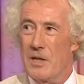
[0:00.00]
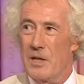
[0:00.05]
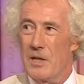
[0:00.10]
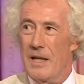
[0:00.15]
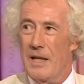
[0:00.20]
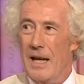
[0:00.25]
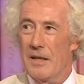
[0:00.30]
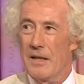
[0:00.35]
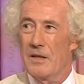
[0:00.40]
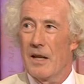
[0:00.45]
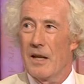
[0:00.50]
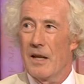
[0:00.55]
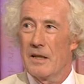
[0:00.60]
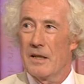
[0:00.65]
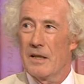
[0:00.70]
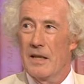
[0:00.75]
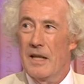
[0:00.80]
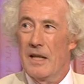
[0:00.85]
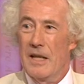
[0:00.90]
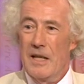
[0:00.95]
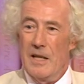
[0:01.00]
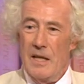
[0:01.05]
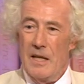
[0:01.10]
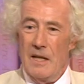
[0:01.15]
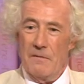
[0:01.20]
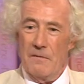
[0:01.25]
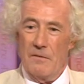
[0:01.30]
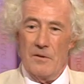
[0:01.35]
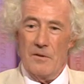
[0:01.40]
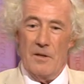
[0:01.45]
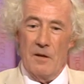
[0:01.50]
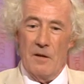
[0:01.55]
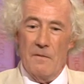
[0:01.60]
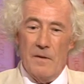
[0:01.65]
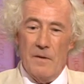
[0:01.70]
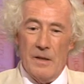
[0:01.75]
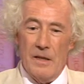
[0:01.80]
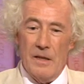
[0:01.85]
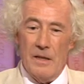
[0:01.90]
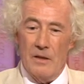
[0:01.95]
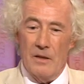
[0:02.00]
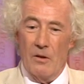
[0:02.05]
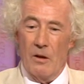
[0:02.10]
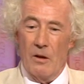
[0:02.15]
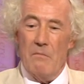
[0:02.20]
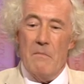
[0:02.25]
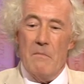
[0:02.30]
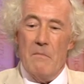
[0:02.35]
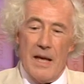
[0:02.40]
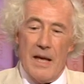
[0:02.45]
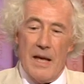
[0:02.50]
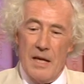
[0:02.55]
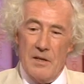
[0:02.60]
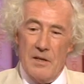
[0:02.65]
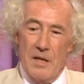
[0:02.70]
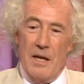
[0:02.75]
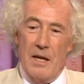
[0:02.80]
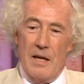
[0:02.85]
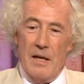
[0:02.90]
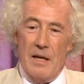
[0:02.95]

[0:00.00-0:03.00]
he had done if the Dauphin had not made